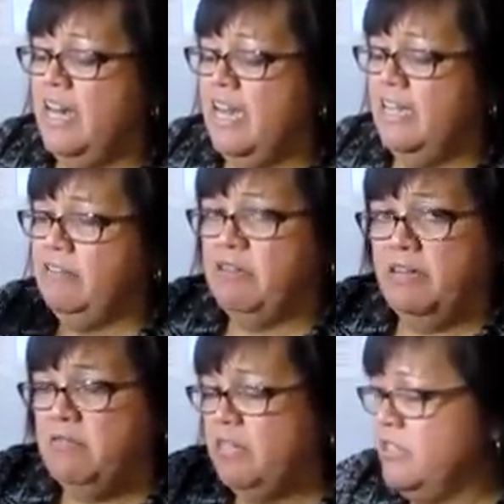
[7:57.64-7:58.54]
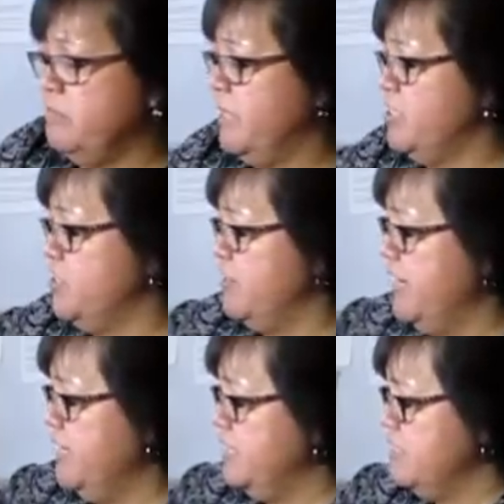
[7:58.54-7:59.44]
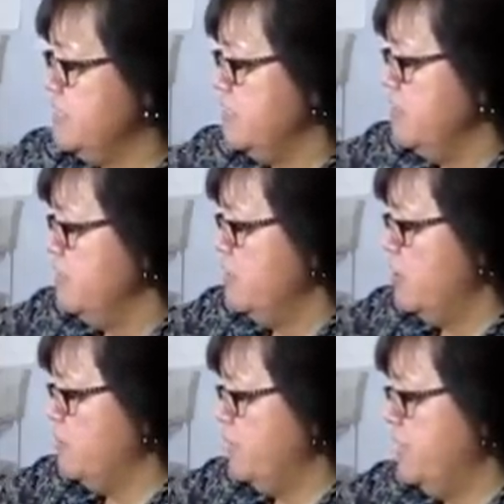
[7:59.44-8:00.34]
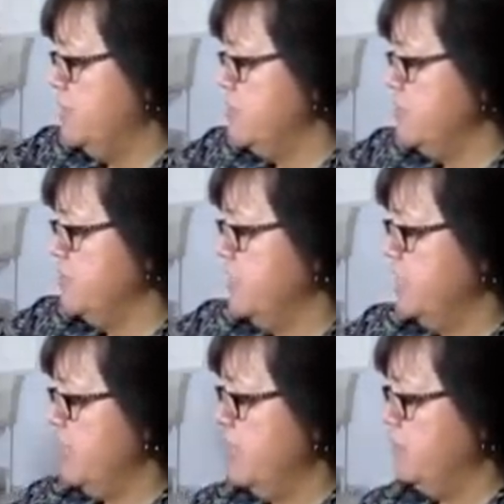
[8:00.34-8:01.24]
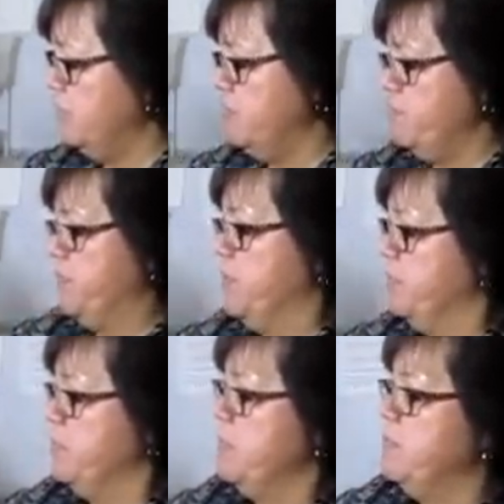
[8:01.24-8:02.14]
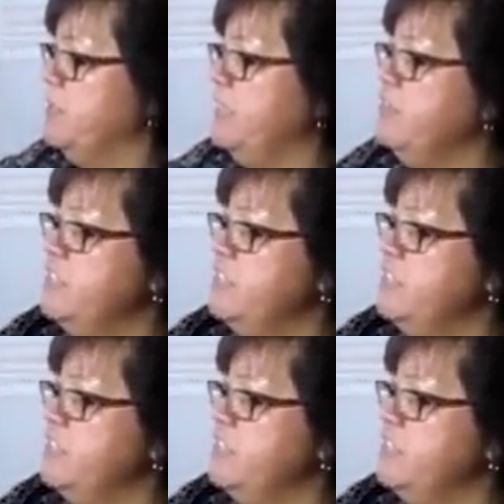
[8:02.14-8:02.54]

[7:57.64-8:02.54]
I wanted to make sure I had this around so that I would remember to give